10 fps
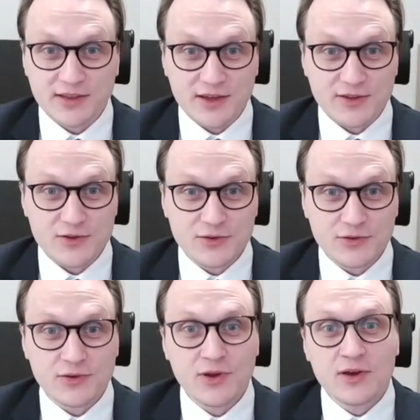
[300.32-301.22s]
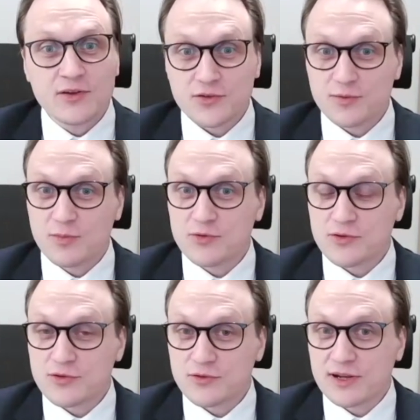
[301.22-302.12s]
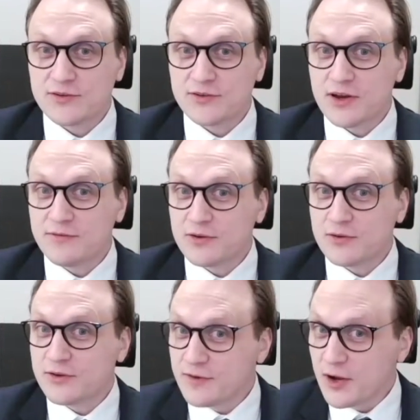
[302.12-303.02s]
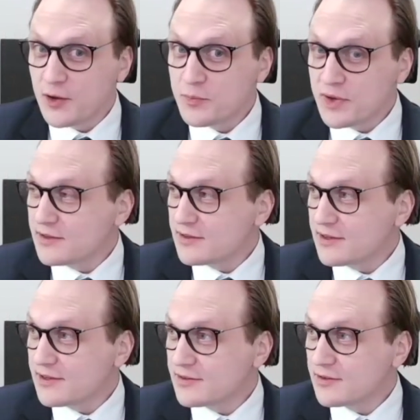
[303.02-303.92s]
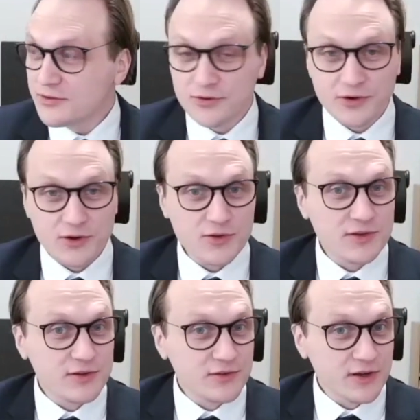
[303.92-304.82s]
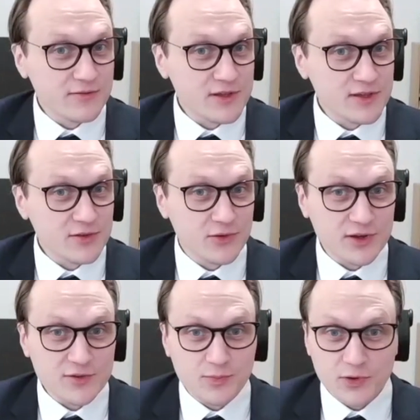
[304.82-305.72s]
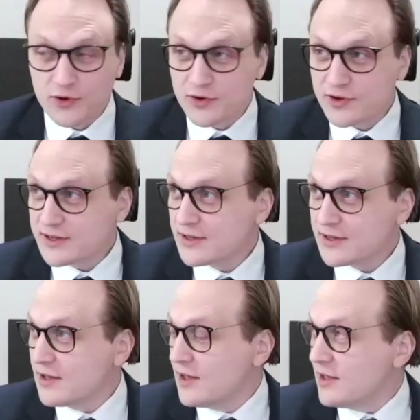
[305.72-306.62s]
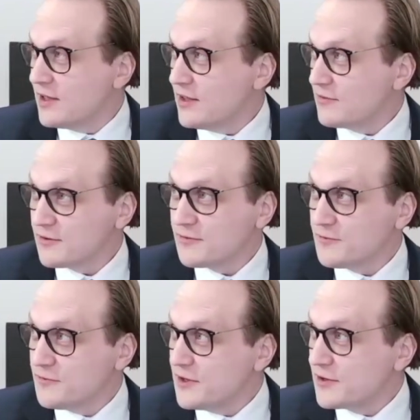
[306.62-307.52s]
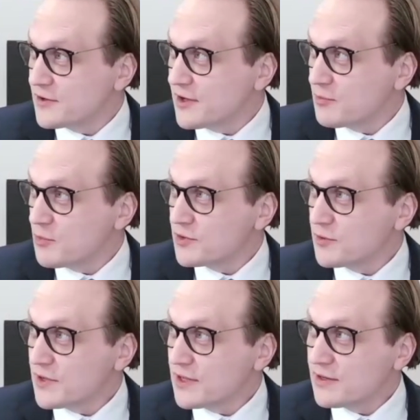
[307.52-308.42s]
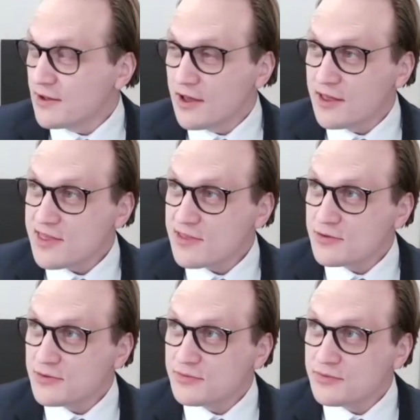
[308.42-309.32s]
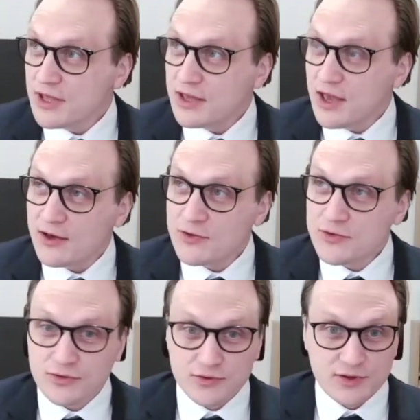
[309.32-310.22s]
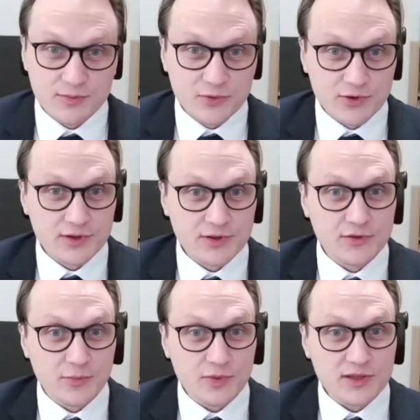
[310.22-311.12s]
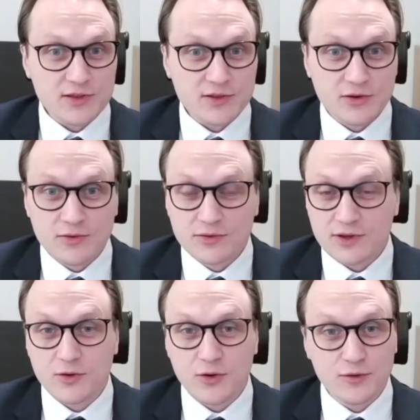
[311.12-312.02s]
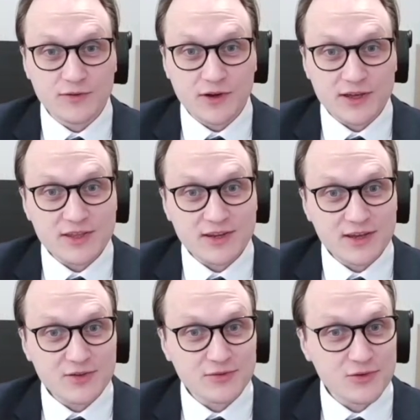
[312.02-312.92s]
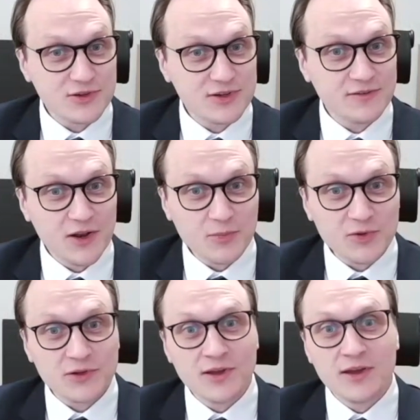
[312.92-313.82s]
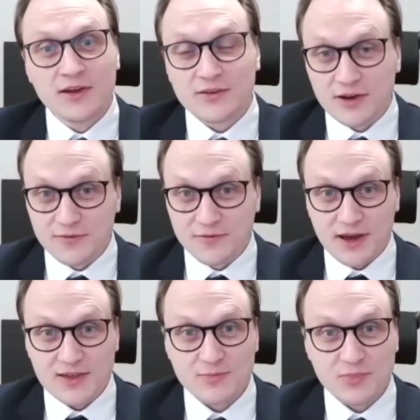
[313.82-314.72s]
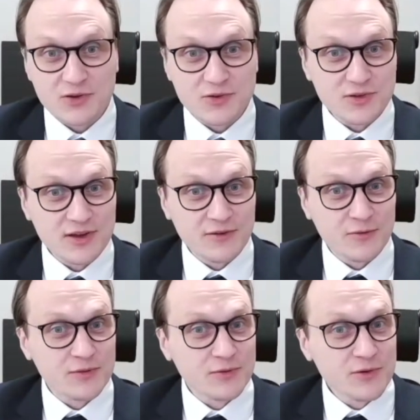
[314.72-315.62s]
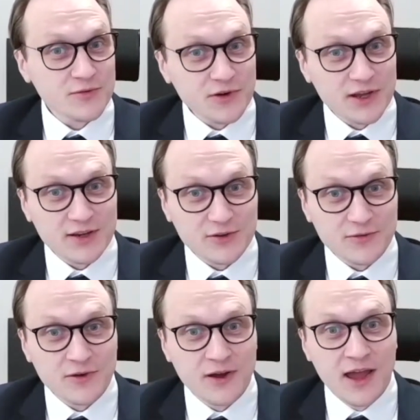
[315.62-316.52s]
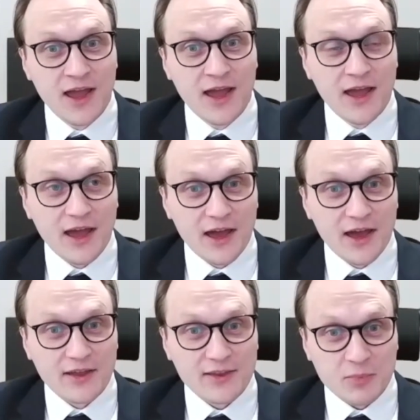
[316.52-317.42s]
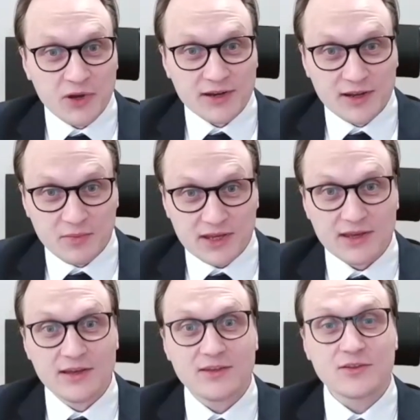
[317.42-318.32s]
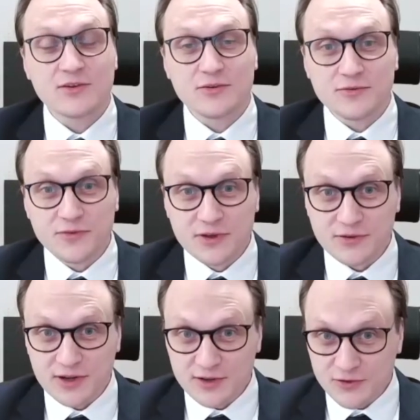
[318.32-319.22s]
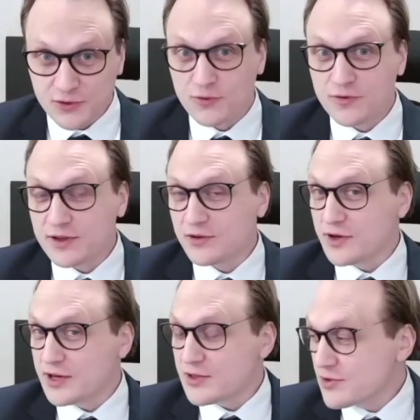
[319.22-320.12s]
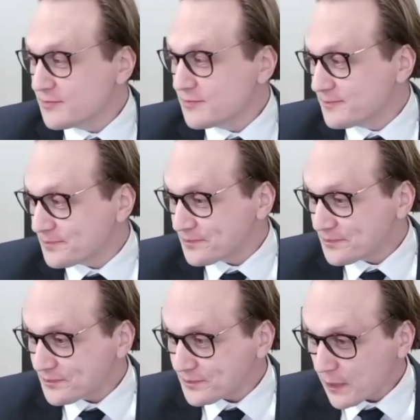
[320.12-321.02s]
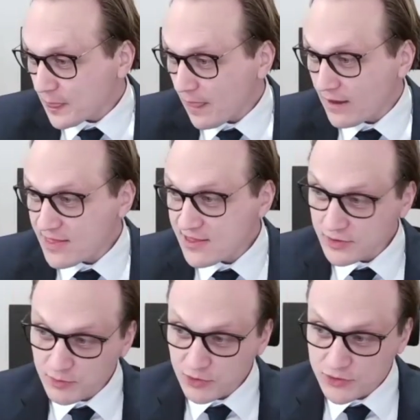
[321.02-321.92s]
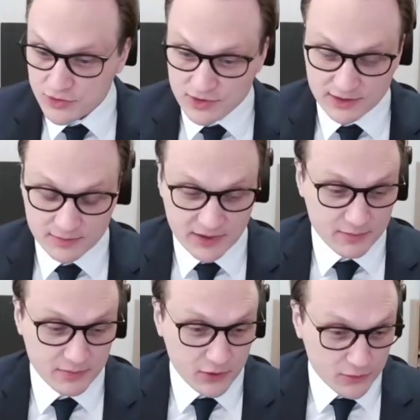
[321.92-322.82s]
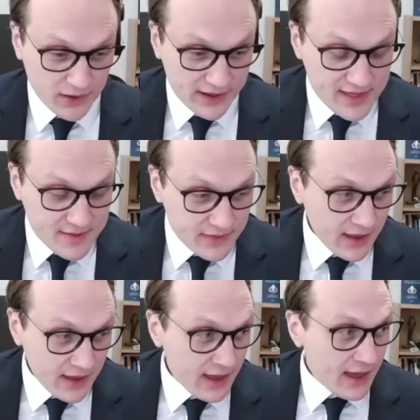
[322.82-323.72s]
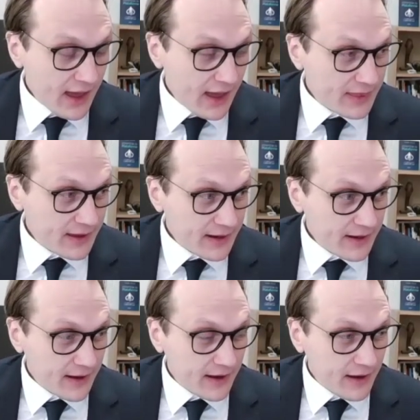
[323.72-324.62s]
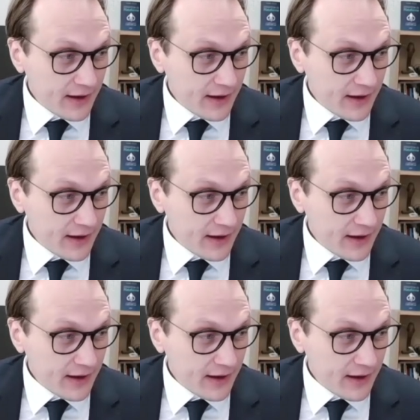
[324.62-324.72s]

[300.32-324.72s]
attached to. So emotions really drive our development, and curiosity drives us to explore, and even fear can motivate us to take action on important topics. So the COVID vaccination was developed really fast because everyone was afraid of the pandemic. So fear really drove innovation. So emotions can impact both ways. And then